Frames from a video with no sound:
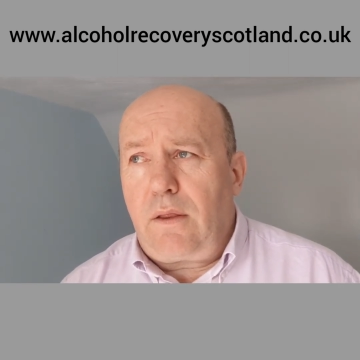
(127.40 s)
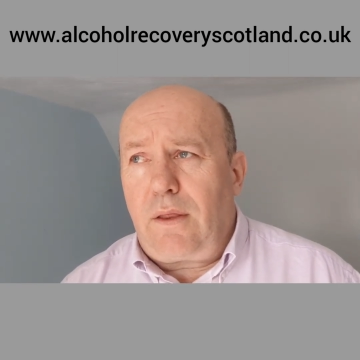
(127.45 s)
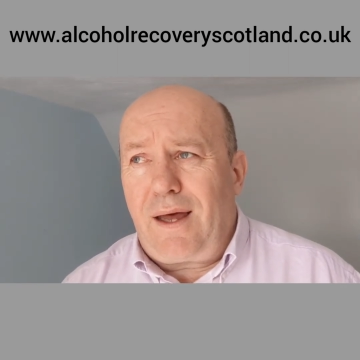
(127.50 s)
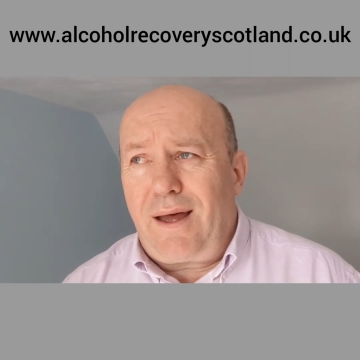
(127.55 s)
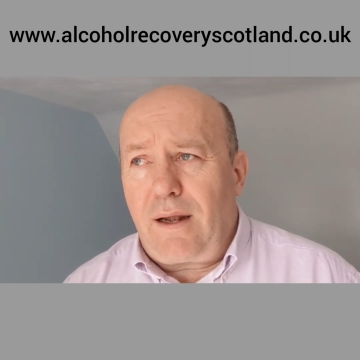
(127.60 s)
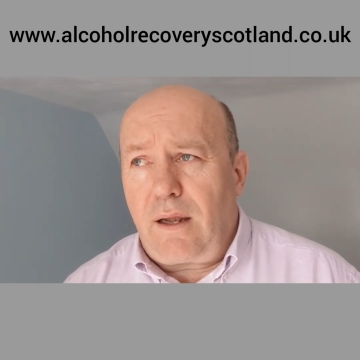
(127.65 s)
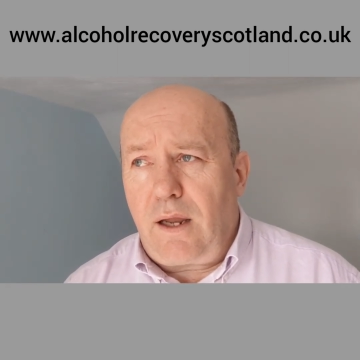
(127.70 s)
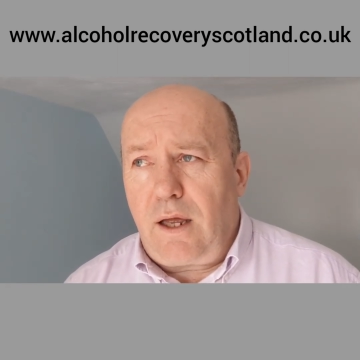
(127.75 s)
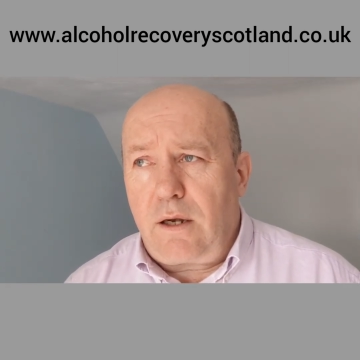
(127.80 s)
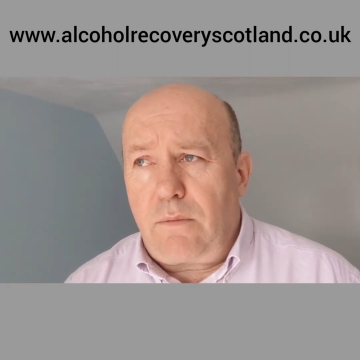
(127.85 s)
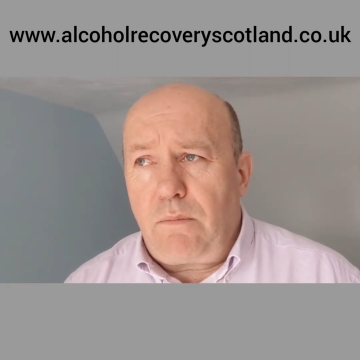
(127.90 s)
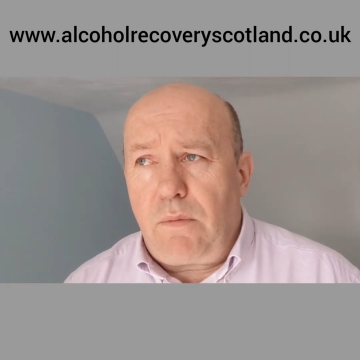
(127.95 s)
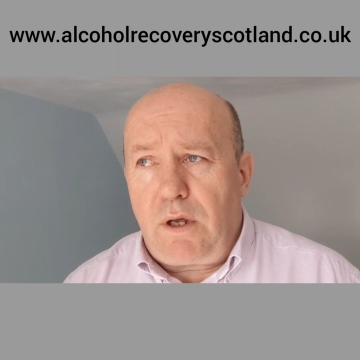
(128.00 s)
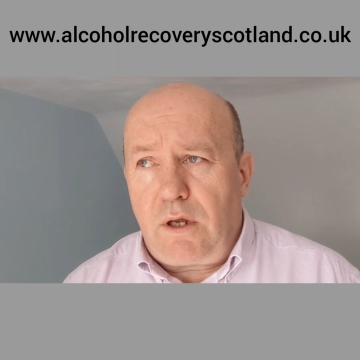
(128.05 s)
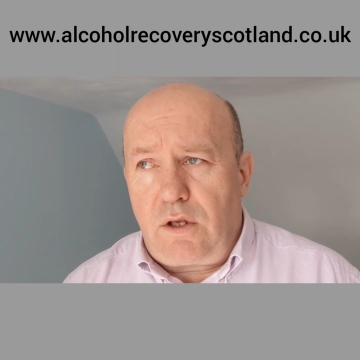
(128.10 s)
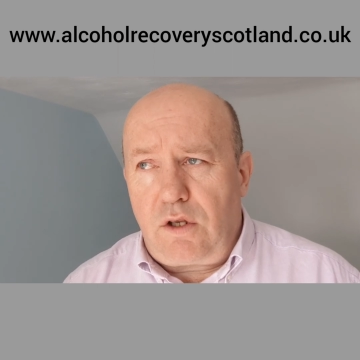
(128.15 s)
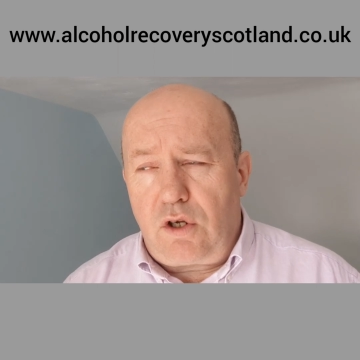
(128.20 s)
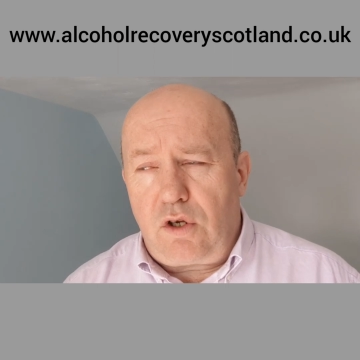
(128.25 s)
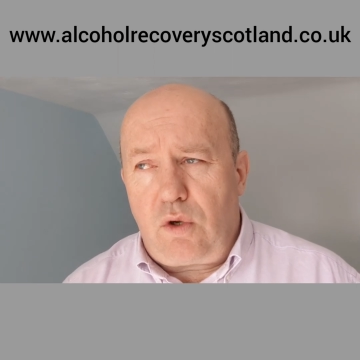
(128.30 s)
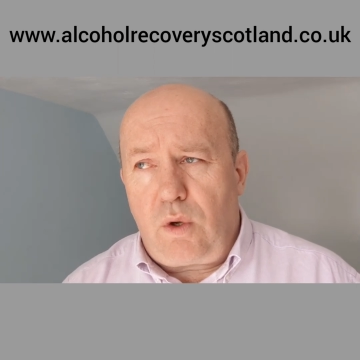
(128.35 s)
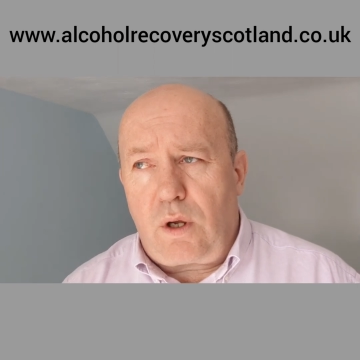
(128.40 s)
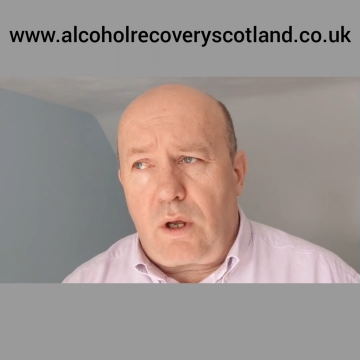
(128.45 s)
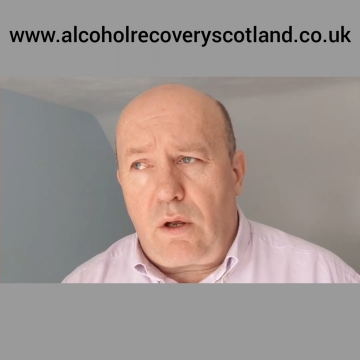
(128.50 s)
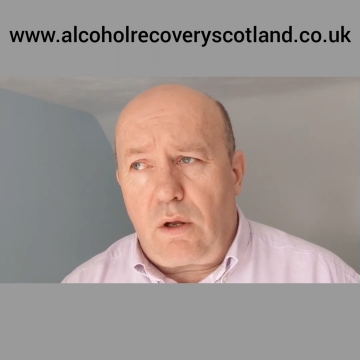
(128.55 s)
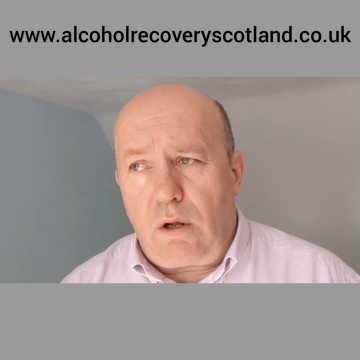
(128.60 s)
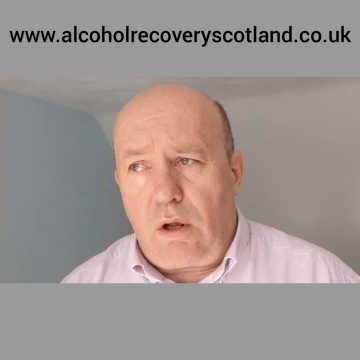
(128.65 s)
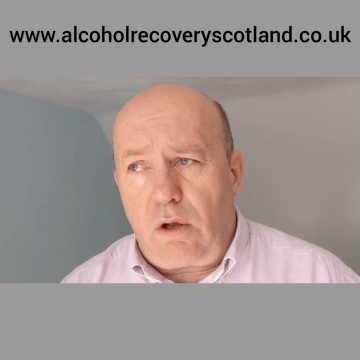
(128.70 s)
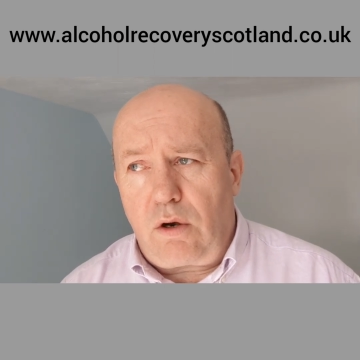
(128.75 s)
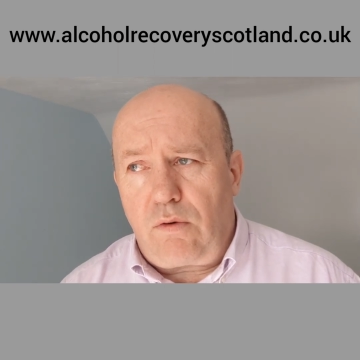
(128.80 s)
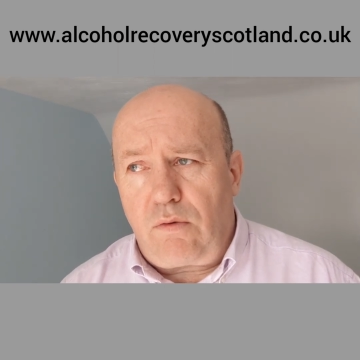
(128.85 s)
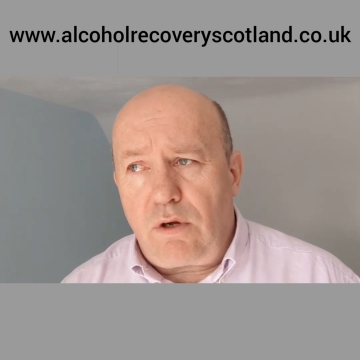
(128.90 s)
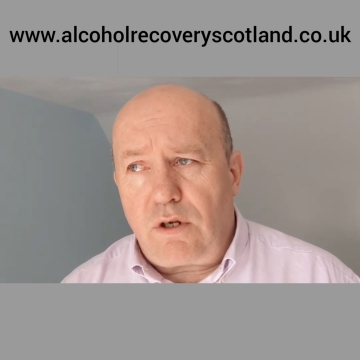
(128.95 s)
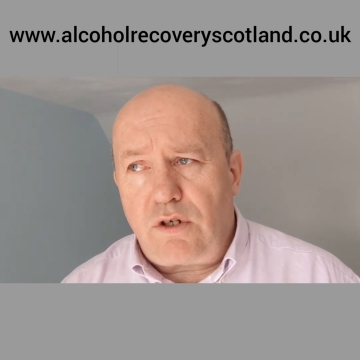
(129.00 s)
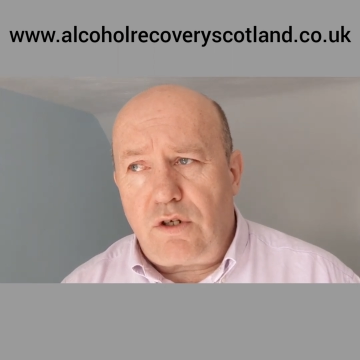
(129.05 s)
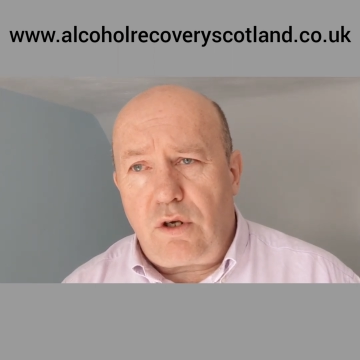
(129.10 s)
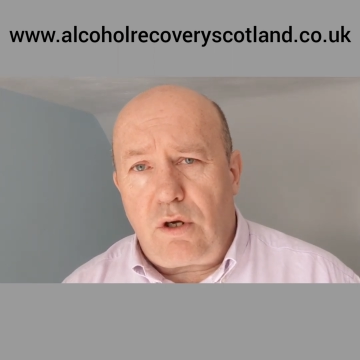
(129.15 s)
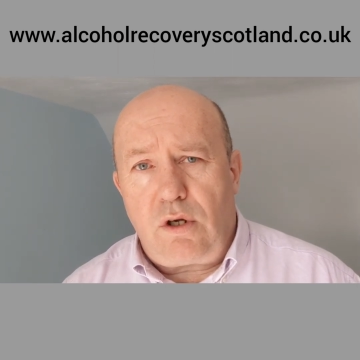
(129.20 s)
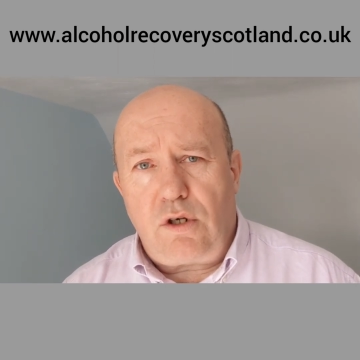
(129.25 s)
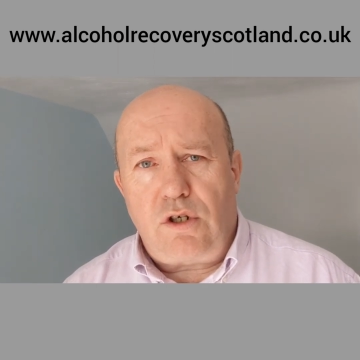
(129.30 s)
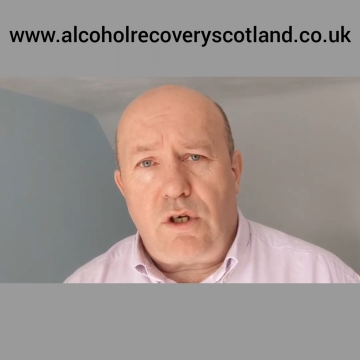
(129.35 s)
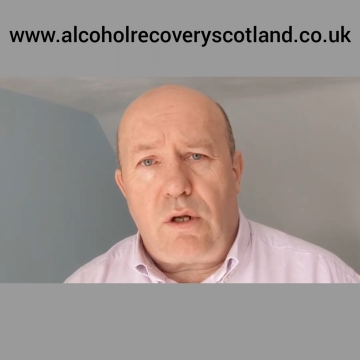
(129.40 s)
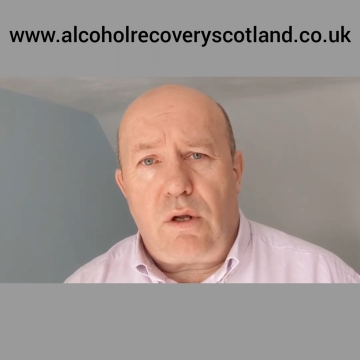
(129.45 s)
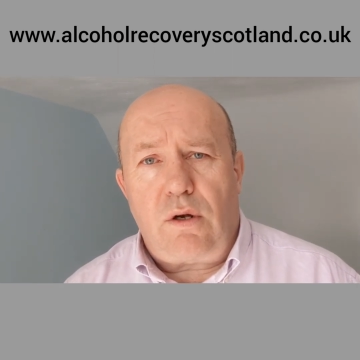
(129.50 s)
That led me to doing a lot of research,